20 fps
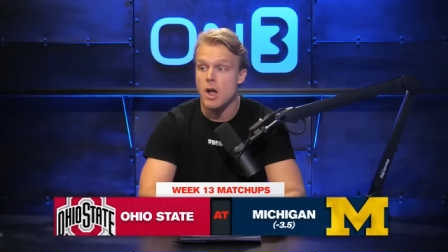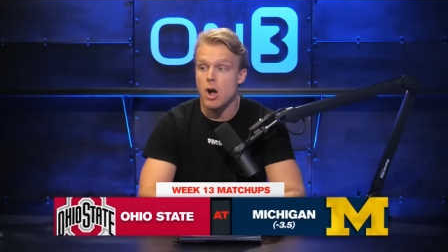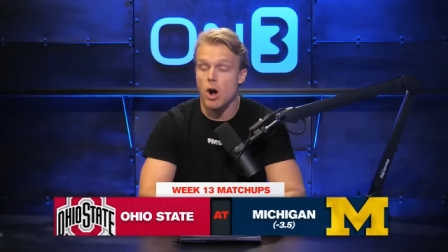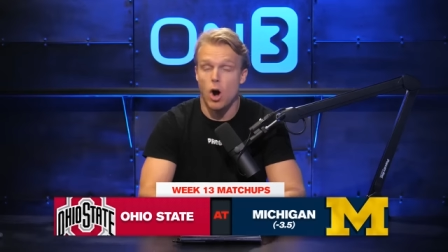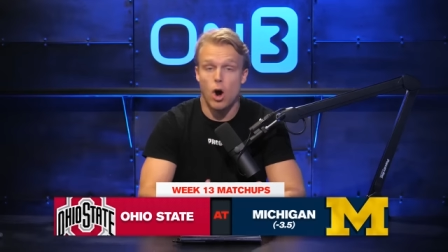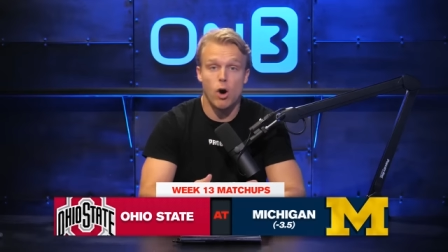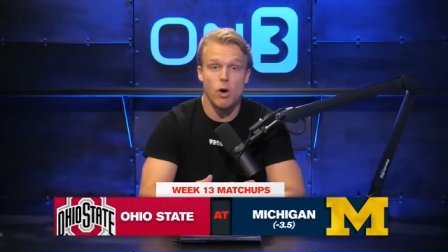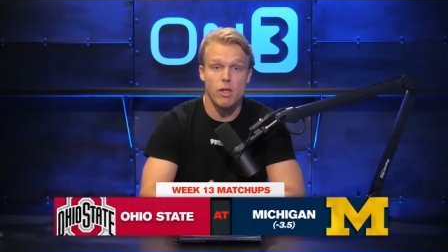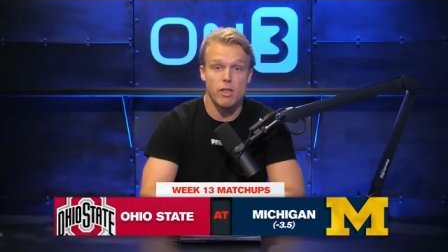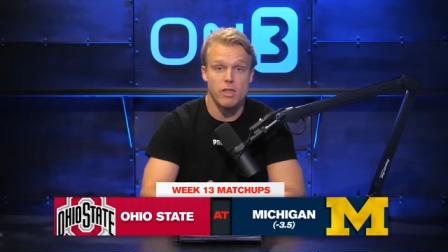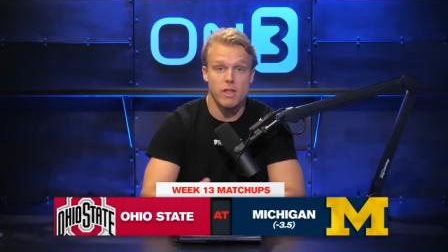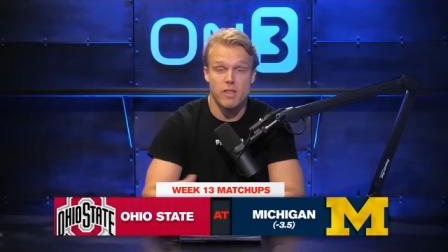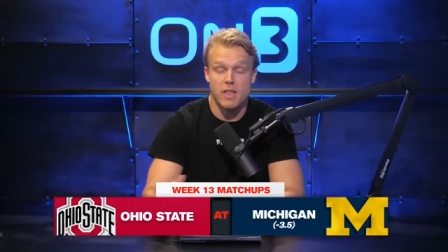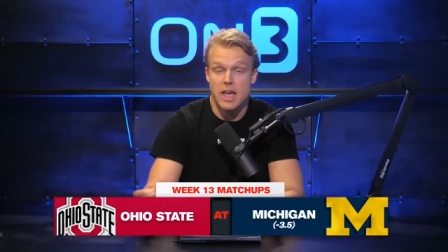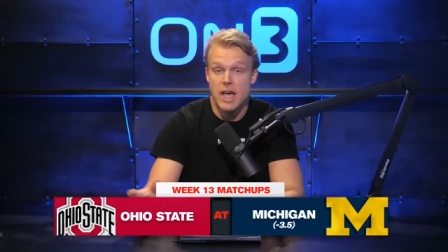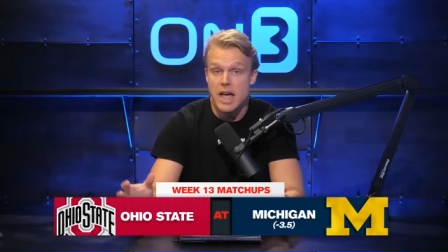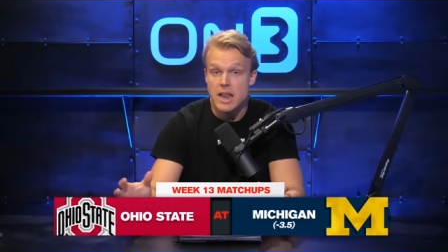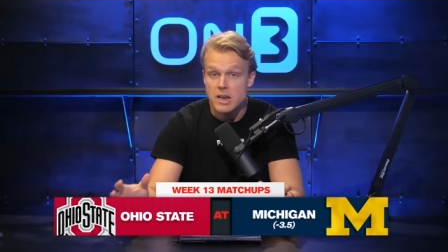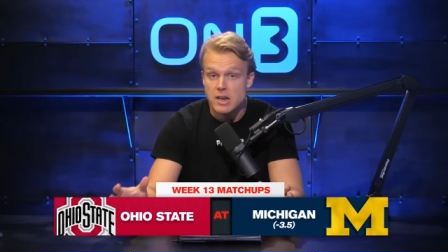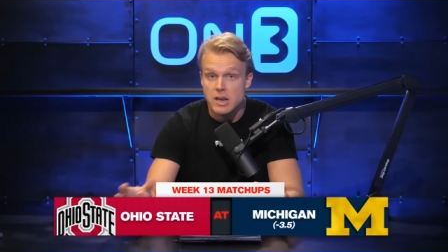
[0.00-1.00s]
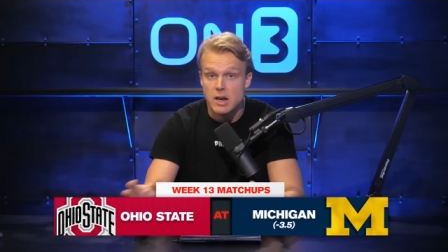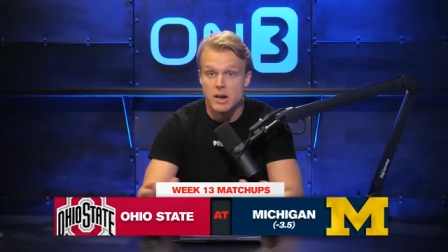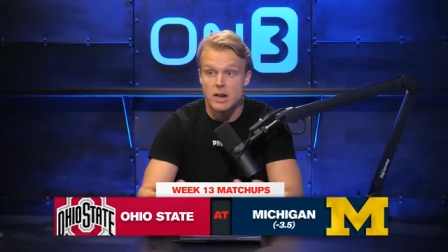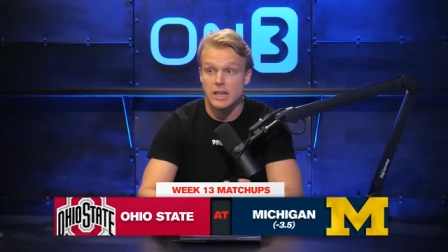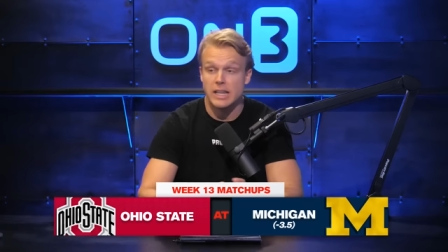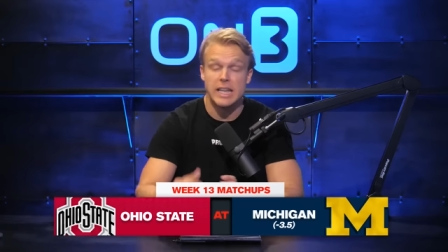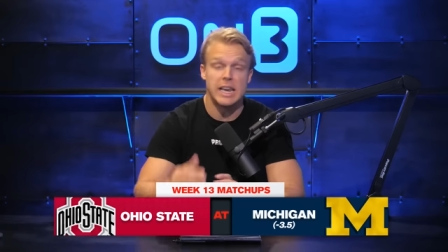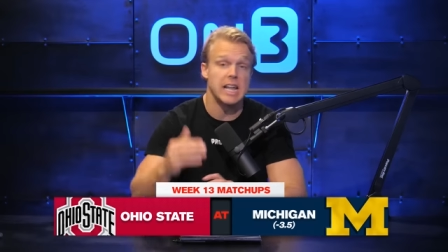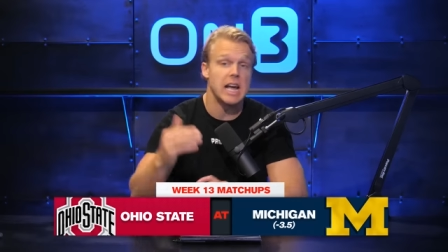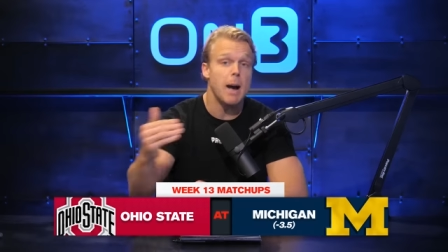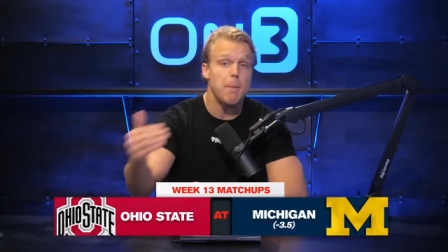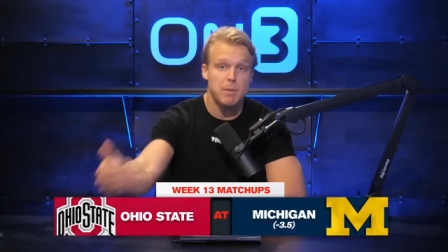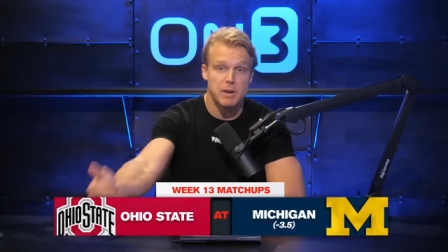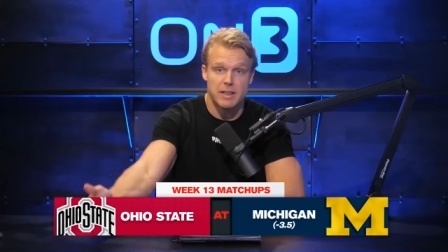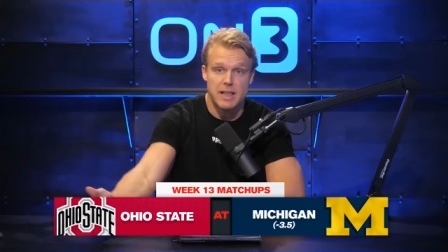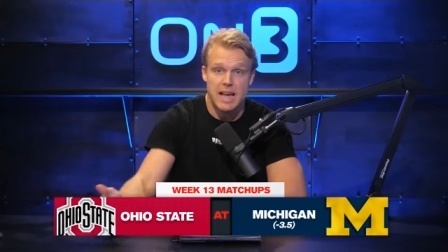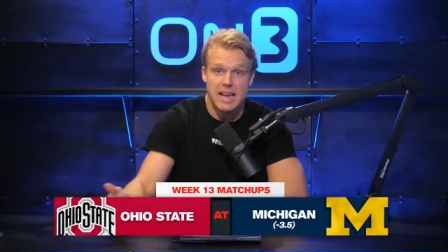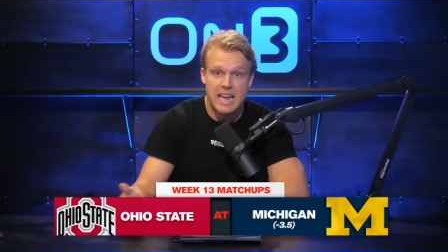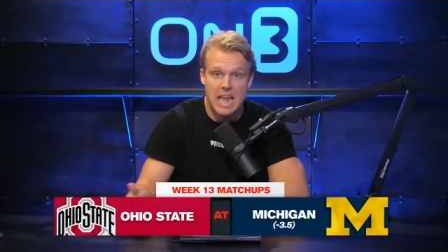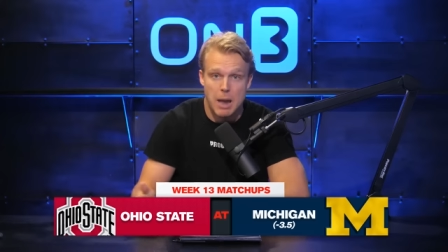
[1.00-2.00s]
all that they had done leading up to
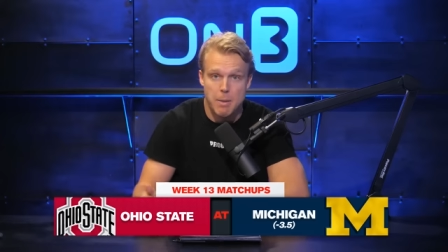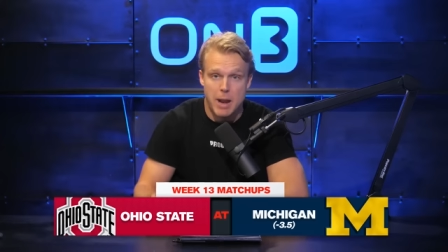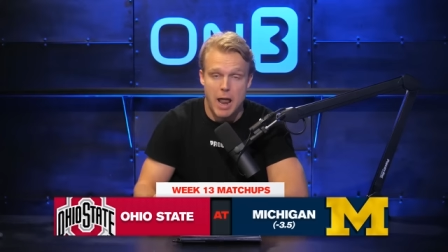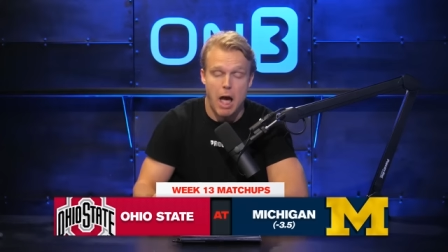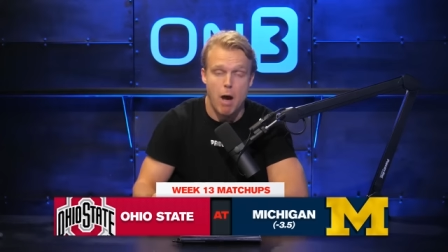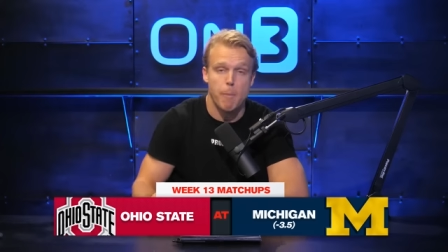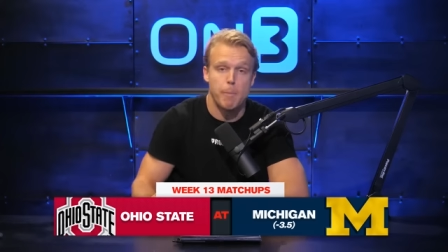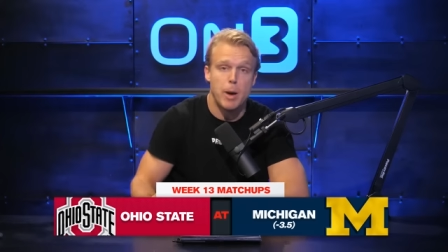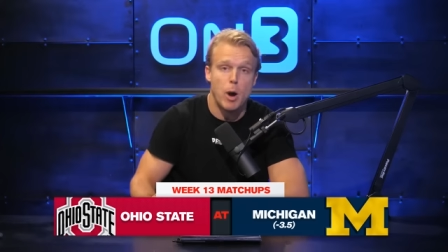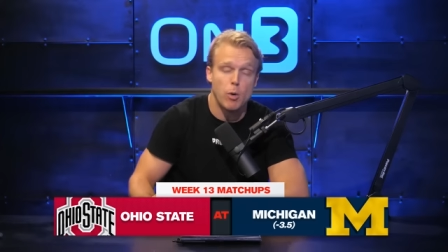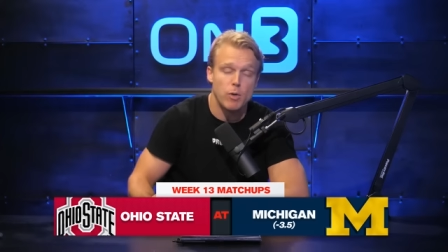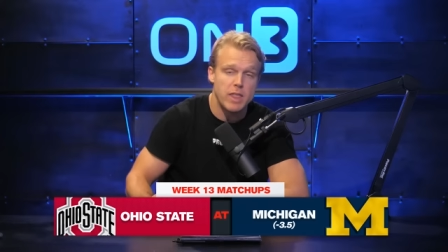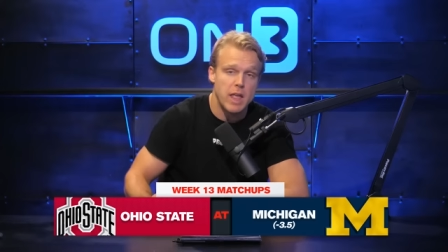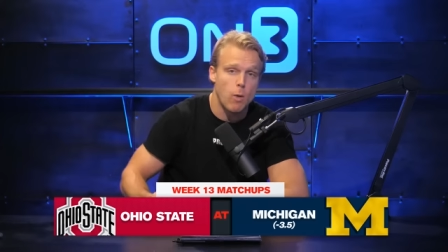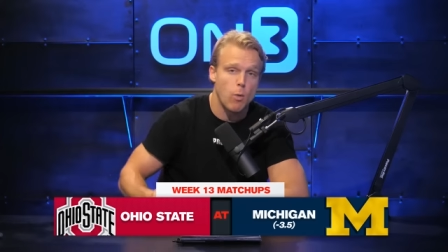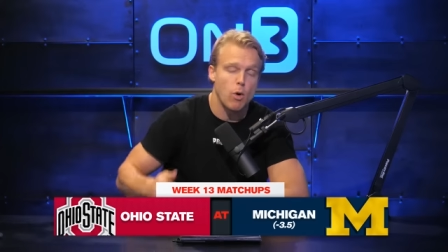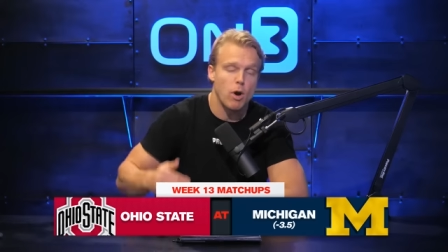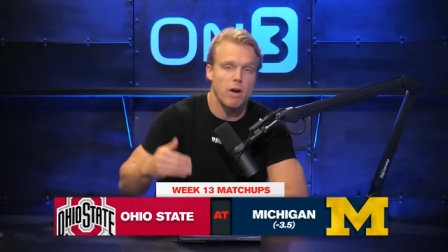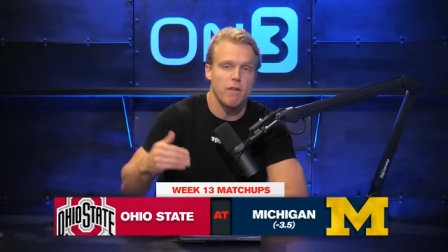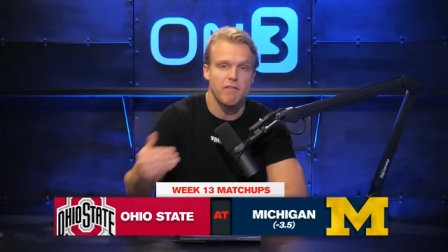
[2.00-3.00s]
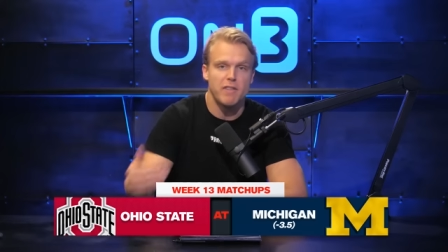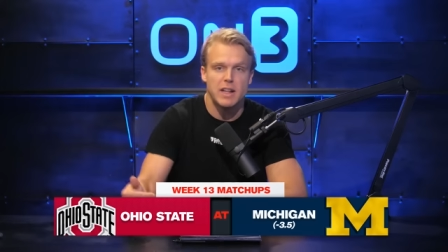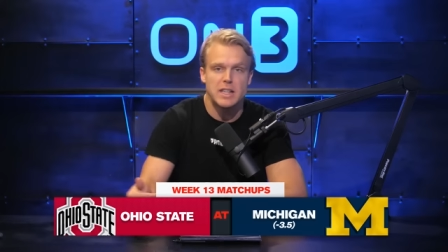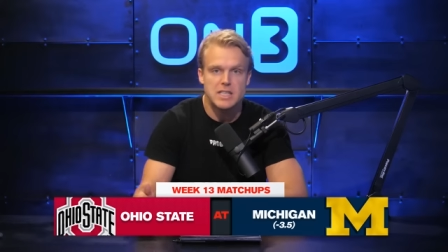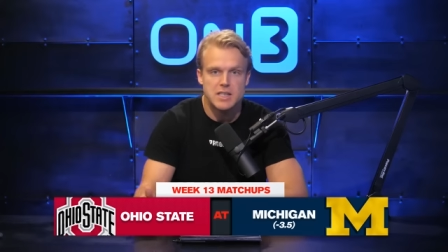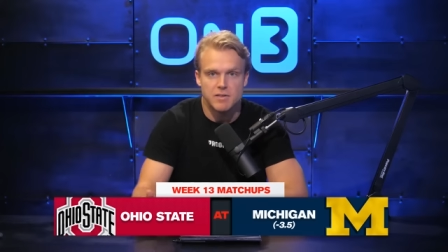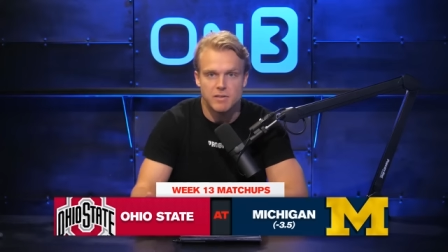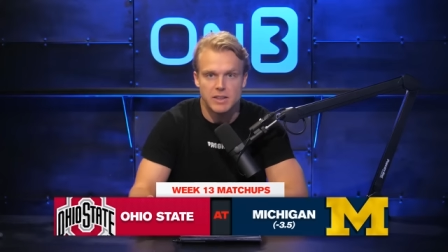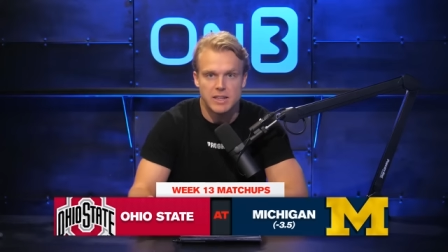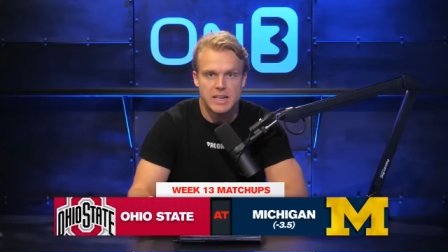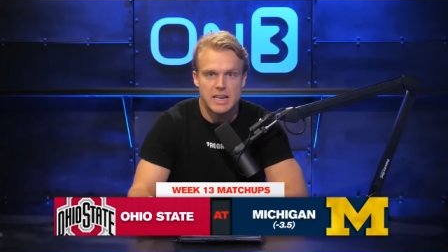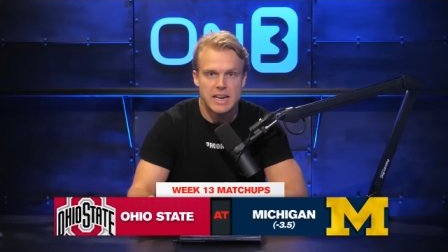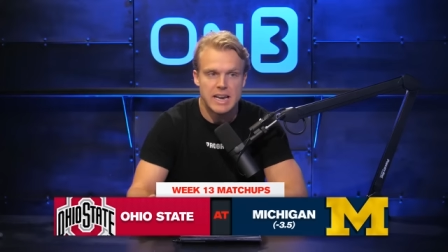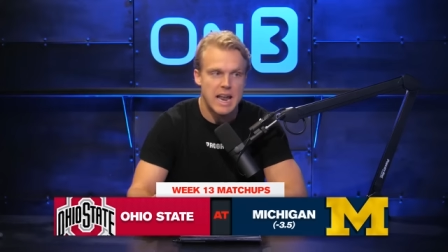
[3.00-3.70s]
that game and how potent they were offensively and,